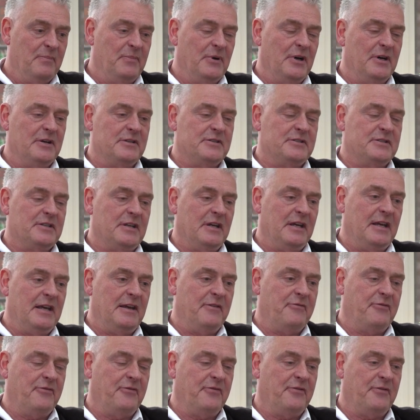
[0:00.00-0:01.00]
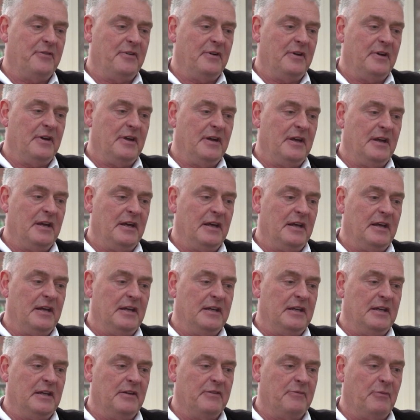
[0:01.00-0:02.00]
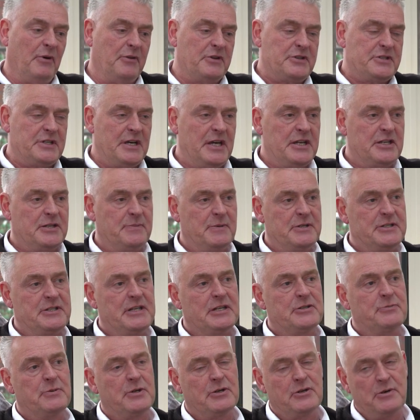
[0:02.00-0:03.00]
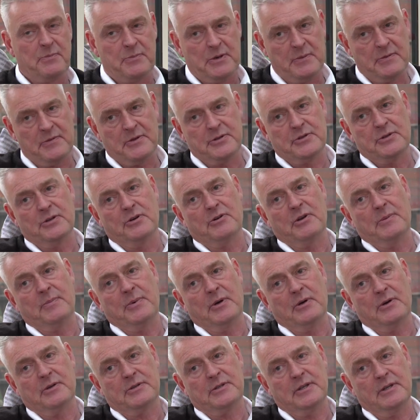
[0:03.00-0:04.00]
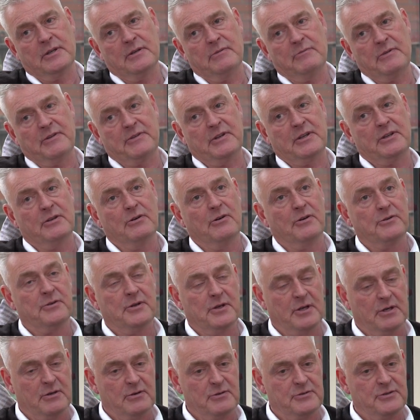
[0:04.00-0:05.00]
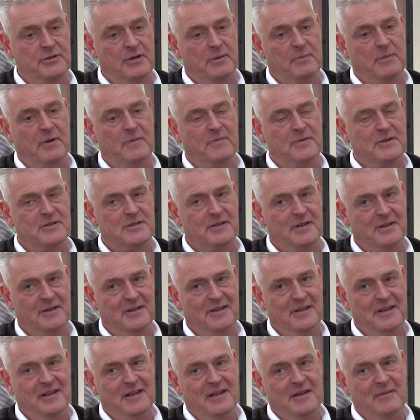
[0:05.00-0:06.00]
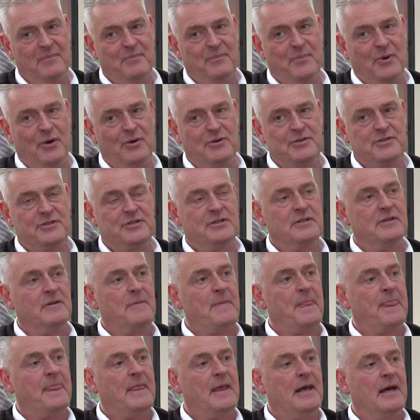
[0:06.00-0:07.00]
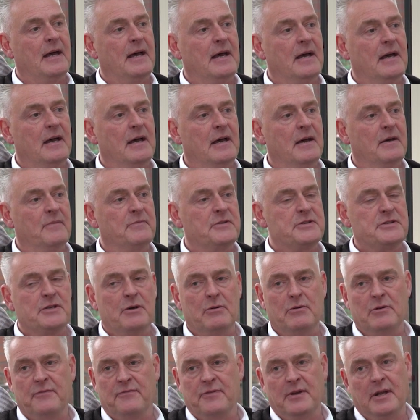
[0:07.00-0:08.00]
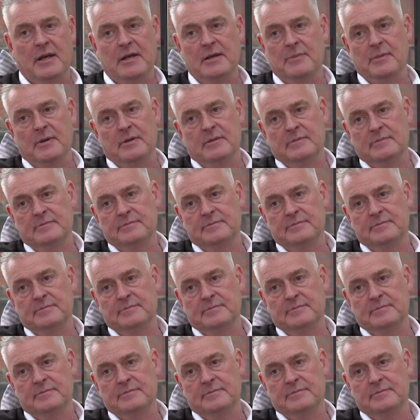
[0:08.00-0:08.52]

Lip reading: But if what they're saying to me is, yes, we're grumpy with the Tory party. We think you're doing a good job, obviously, but there's no love for Labour.